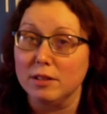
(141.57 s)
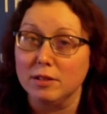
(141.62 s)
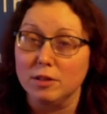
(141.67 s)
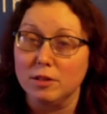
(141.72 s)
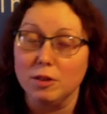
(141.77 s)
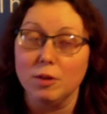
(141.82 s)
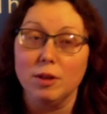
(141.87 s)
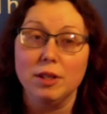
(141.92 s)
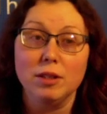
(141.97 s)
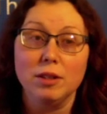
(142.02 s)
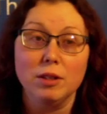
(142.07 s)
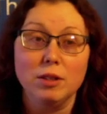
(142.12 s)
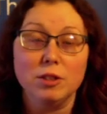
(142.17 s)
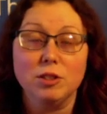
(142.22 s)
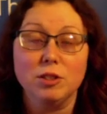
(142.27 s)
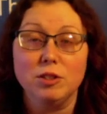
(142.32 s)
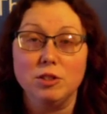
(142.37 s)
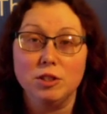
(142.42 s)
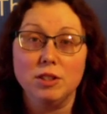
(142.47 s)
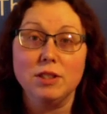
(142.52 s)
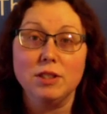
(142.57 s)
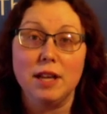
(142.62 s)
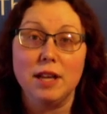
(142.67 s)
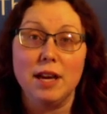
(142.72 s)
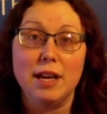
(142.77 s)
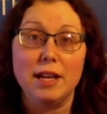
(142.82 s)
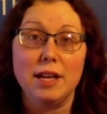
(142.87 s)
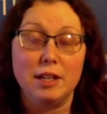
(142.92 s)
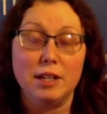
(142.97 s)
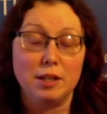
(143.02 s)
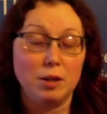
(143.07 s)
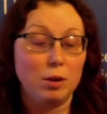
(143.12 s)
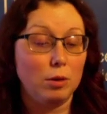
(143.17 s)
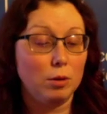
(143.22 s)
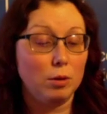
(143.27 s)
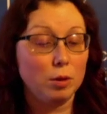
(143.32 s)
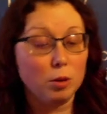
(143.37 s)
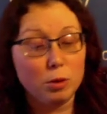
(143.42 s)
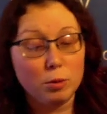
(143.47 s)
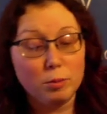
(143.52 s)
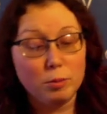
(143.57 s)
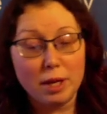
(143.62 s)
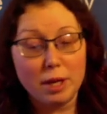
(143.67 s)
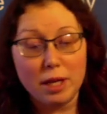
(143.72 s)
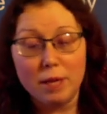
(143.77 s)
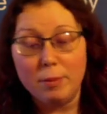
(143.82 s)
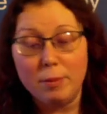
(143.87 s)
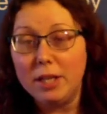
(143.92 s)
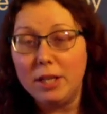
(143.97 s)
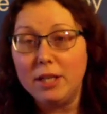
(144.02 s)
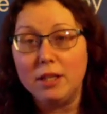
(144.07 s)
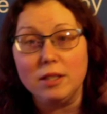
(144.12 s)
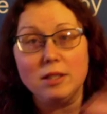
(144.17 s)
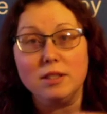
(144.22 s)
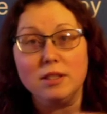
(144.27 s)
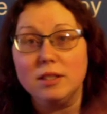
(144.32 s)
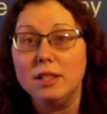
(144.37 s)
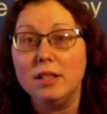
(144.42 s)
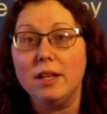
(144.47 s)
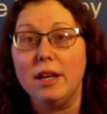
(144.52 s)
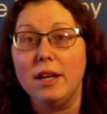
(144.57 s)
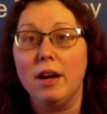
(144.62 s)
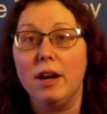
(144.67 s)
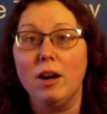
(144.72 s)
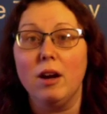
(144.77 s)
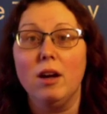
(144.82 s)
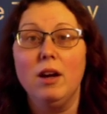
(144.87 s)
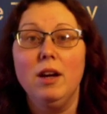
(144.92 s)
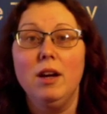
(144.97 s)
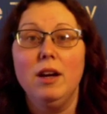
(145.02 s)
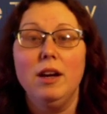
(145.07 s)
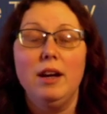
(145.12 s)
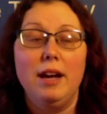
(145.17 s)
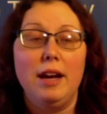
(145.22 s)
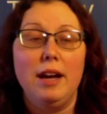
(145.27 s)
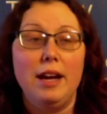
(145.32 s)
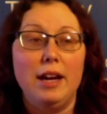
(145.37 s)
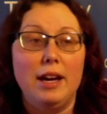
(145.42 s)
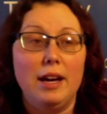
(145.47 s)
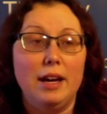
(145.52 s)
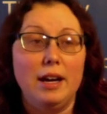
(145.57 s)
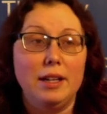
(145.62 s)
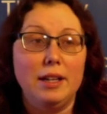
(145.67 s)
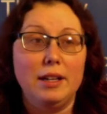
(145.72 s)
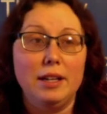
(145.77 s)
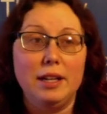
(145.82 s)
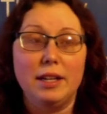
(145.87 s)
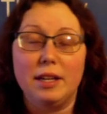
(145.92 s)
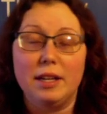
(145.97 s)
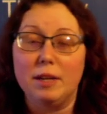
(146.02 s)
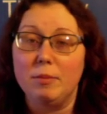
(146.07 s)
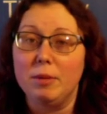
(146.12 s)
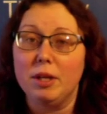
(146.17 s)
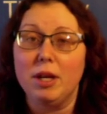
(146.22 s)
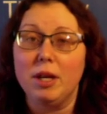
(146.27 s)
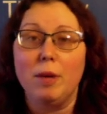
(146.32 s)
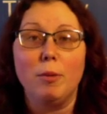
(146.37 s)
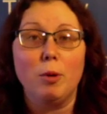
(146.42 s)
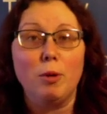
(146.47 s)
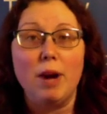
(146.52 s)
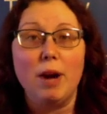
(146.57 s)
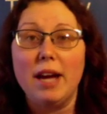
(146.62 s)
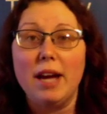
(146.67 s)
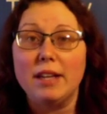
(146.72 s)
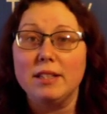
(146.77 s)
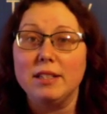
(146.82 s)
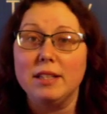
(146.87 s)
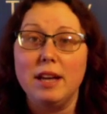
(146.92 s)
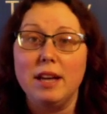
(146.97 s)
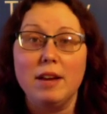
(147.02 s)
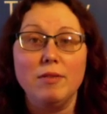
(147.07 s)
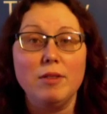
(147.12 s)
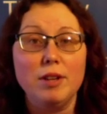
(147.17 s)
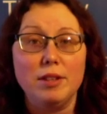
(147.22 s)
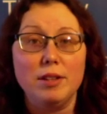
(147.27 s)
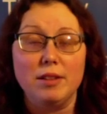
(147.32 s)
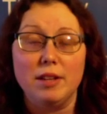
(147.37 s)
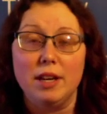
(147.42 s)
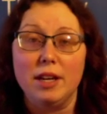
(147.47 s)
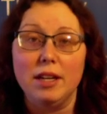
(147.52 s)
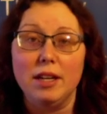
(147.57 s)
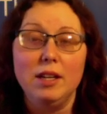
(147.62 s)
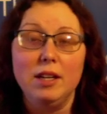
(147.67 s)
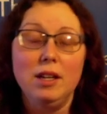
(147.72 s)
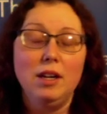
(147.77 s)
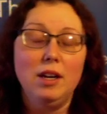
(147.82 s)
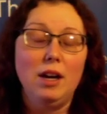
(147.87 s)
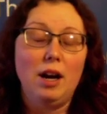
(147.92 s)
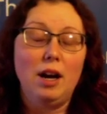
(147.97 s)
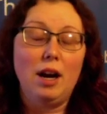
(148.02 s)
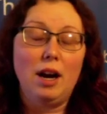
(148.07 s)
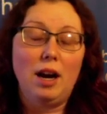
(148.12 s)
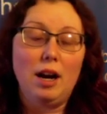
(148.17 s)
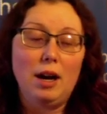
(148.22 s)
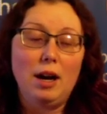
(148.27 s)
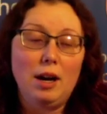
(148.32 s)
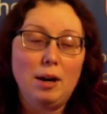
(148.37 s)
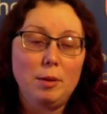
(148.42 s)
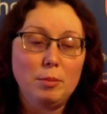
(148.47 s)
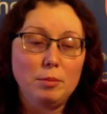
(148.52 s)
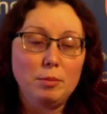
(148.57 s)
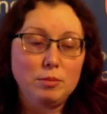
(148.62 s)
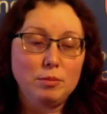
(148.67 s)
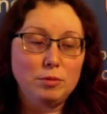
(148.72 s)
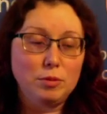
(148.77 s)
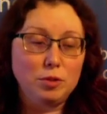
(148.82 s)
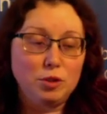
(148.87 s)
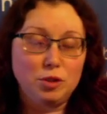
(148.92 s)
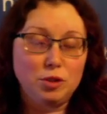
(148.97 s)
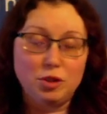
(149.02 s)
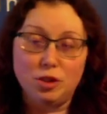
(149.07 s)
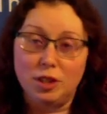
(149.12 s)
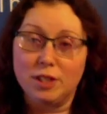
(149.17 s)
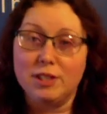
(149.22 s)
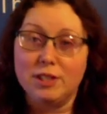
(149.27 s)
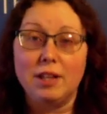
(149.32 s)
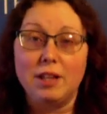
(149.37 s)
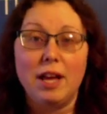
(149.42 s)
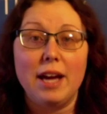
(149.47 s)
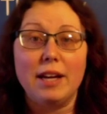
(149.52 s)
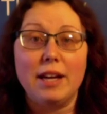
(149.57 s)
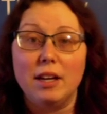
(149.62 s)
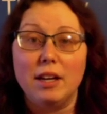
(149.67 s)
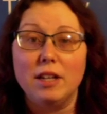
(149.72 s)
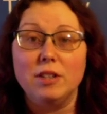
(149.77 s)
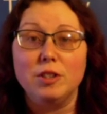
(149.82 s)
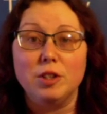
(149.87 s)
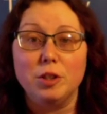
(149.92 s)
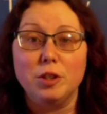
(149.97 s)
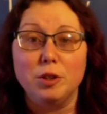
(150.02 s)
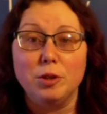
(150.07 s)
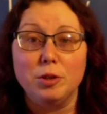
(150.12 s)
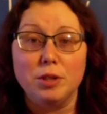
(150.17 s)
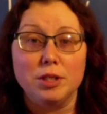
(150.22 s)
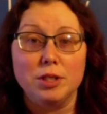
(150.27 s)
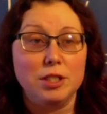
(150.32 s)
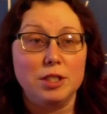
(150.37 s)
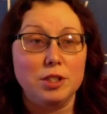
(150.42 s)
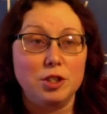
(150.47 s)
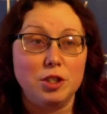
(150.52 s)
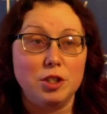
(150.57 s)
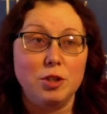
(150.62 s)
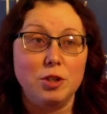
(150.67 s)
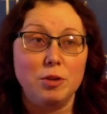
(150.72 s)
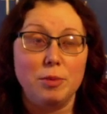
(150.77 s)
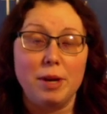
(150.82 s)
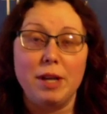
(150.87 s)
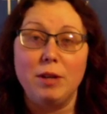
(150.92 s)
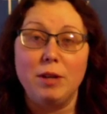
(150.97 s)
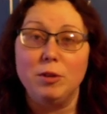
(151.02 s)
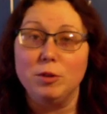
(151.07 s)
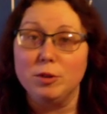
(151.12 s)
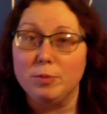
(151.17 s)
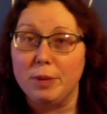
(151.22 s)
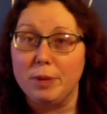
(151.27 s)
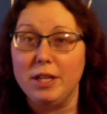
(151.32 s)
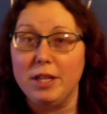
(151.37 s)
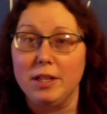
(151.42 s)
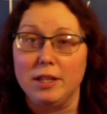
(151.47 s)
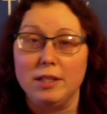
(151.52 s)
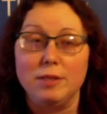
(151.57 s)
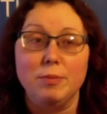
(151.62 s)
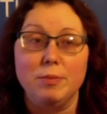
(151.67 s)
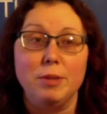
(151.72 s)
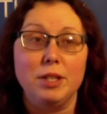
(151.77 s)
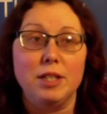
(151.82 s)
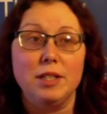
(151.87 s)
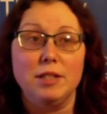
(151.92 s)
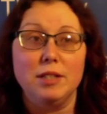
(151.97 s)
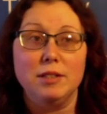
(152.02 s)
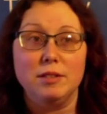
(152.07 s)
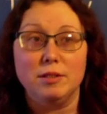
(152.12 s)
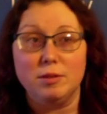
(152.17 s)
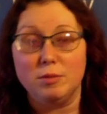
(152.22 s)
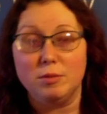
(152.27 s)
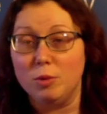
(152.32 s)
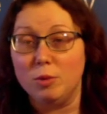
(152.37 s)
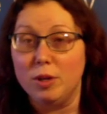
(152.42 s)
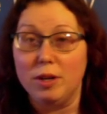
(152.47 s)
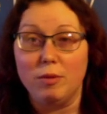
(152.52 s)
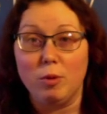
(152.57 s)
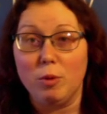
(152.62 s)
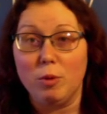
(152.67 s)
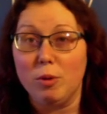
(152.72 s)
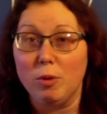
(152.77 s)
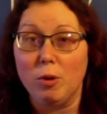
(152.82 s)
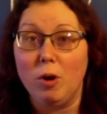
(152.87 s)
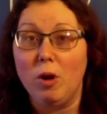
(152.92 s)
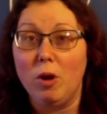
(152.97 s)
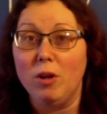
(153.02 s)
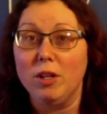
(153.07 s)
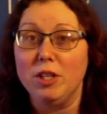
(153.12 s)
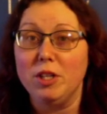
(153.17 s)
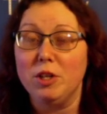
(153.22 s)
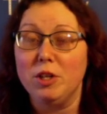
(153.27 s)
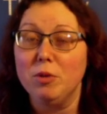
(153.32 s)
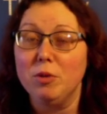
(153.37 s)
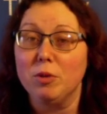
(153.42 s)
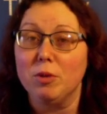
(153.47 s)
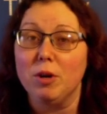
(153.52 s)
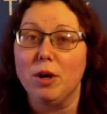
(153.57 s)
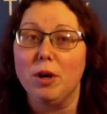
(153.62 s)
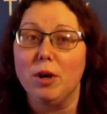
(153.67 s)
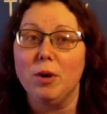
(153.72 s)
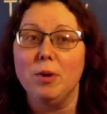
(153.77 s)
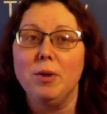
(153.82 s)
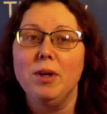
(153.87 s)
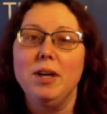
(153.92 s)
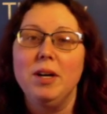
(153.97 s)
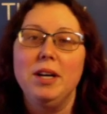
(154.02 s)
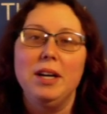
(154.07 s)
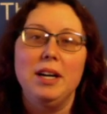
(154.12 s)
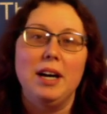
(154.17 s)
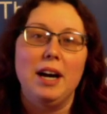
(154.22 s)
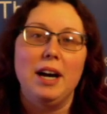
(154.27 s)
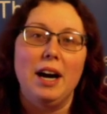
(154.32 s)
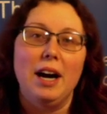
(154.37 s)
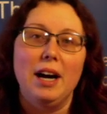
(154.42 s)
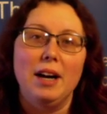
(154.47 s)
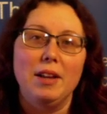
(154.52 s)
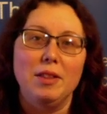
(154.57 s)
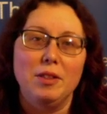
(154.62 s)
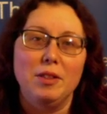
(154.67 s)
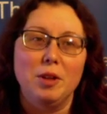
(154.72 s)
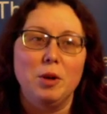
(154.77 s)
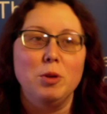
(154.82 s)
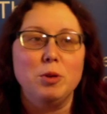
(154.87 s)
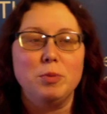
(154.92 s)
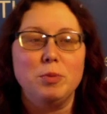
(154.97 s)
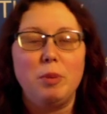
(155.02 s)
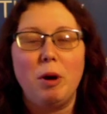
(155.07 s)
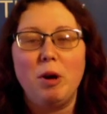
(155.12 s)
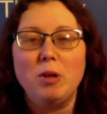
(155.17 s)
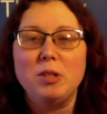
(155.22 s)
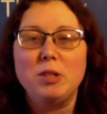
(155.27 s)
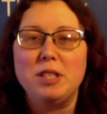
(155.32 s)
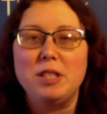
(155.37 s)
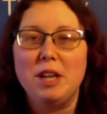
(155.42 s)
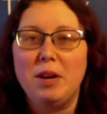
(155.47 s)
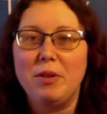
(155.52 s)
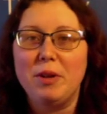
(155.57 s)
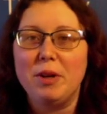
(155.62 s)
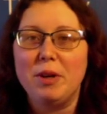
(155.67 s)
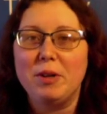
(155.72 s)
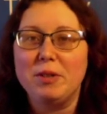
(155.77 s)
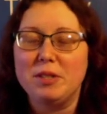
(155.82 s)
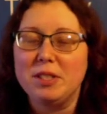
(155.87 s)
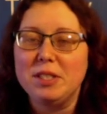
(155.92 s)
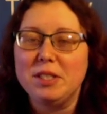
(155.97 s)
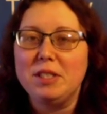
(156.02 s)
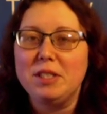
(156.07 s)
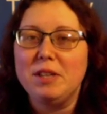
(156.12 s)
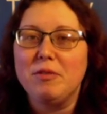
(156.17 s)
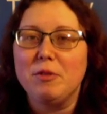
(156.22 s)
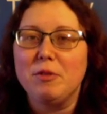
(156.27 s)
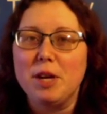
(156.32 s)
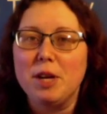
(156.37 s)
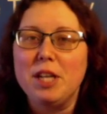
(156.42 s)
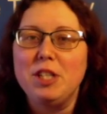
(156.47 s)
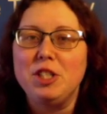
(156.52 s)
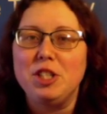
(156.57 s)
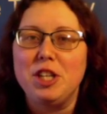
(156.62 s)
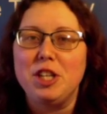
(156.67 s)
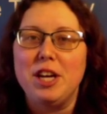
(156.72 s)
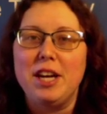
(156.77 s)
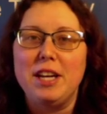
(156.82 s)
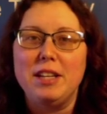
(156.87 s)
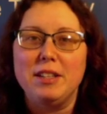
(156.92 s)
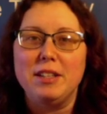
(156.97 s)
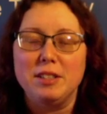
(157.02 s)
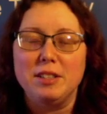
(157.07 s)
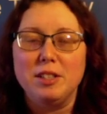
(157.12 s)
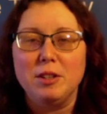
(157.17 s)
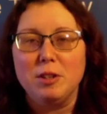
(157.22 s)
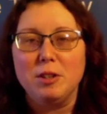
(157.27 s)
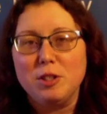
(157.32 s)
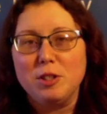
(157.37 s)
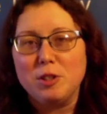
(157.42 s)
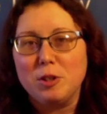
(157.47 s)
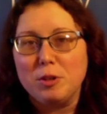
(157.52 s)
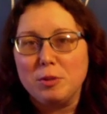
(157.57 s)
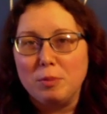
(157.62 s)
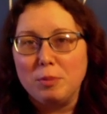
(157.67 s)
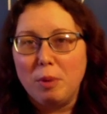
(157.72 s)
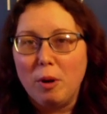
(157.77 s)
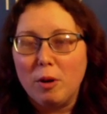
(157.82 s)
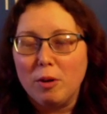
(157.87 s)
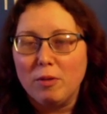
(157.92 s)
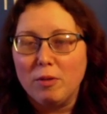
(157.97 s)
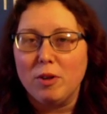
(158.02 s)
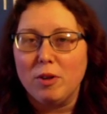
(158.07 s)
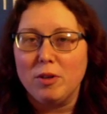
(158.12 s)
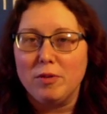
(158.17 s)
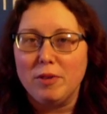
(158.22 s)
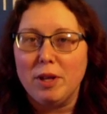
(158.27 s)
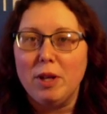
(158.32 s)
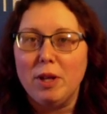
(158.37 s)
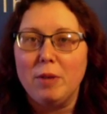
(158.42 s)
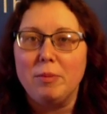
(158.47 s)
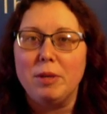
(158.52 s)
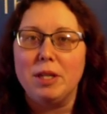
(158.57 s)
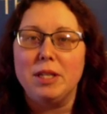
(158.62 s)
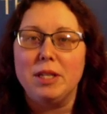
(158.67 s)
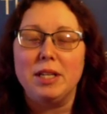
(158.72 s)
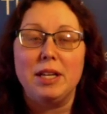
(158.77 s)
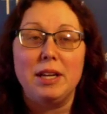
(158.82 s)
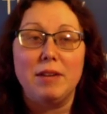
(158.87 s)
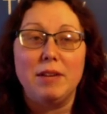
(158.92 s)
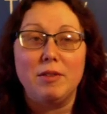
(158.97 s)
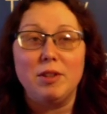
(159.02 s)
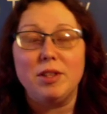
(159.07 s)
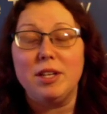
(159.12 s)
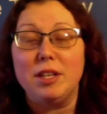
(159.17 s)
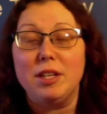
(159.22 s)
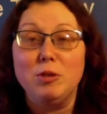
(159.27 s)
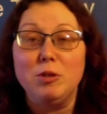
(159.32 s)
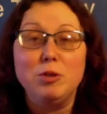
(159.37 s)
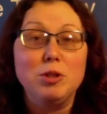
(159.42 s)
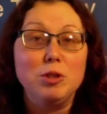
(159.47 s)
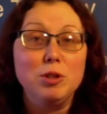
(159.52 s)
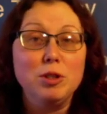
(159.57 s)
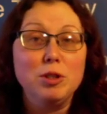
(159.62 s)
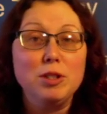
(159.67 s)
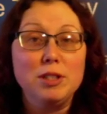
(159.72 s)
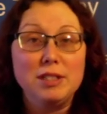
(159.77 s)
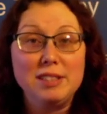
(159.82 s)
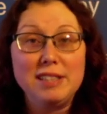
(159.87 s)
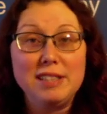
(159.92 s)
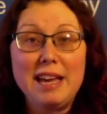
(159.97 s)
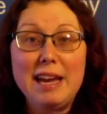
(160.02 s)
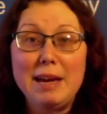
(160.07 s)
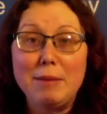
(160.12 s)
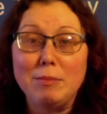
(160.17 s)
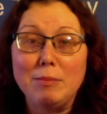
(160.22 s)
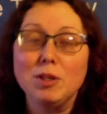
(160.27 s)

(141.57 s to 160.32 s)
So it looks just like, you know, a little mini penis sitting there, and it can become erect and everything um, just like unto a cisgender male's penis because whenever we were all in utero uh, those parts down there didn't differentiate until a certain part of our development and everything used to look the same.